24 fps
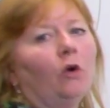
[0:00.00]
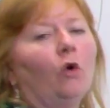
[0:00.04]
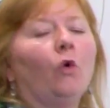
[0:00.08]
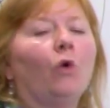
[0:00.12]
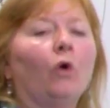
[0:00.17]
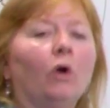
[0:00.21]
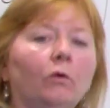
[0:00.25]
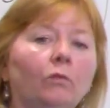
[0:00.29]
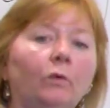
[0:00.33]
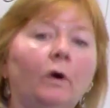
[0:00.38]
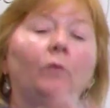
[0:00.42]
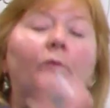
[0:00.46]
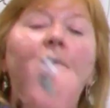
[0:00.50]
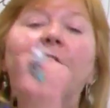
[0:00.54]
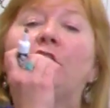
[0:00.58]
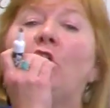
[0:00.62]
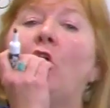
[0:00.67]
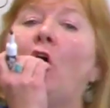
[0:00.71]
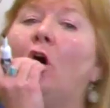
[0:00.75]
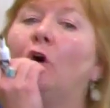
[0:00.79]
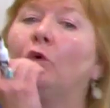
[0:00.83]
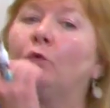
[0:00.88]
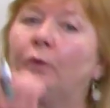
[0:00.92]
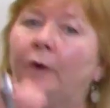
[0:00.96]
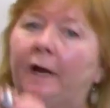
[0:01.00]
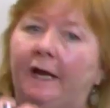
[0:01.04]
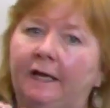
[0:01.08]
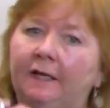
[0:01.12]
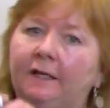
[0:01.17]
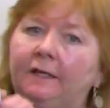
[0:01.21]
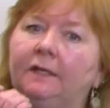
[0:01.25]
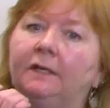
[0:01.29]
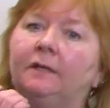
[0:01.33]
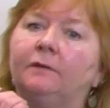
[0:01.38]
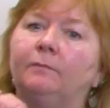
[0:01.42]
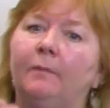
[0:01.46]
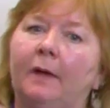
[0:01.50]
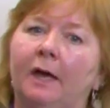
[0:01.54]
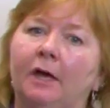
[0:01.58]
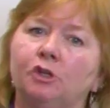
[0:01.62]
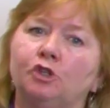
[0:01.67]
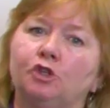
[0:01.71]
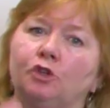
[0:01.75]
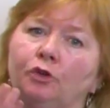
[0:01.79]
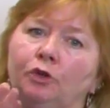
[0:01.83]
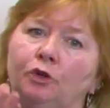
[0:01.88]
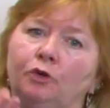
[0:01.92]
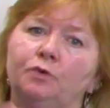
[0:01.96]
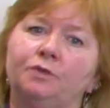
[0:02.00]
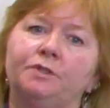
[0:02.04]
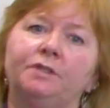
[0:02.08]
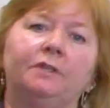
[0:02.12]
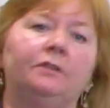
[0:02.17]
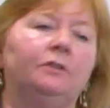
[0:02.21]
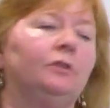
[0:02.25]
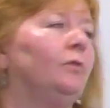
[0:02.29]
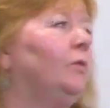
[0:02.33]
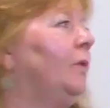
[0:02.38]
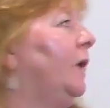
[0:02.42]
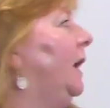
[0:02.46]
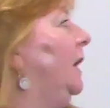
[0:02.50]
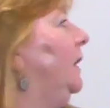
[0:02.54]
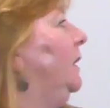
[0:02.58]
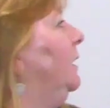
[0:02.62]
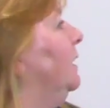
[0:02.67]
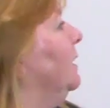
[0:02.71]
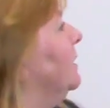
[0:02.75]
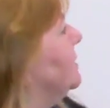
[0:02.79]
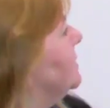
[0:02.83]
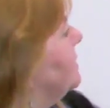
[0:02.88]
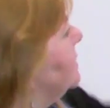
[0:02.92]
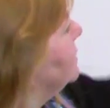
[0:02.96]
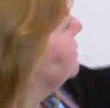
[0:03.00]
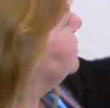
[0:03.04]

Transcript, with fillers: or what we call radian measure, using the radius.